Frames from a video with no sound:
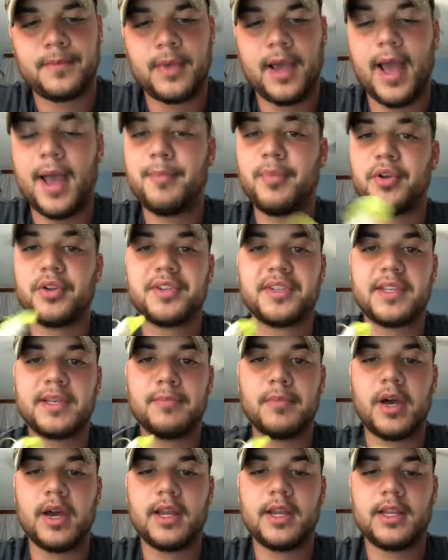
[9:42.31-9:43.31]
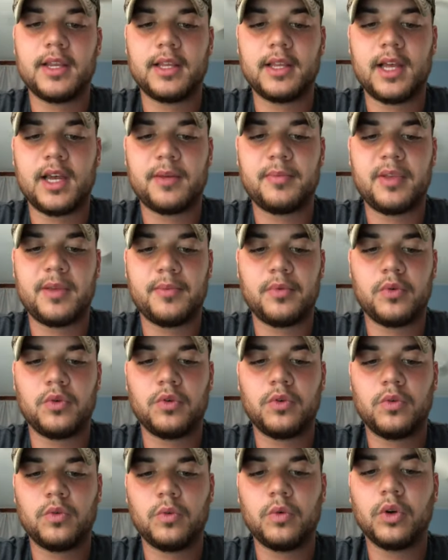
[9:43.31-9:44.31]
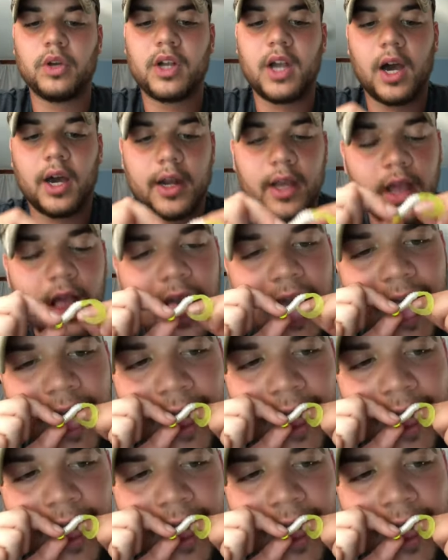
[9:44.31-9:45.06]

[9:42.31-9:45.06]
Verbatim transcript: I personally bite it. A lot of people will cut it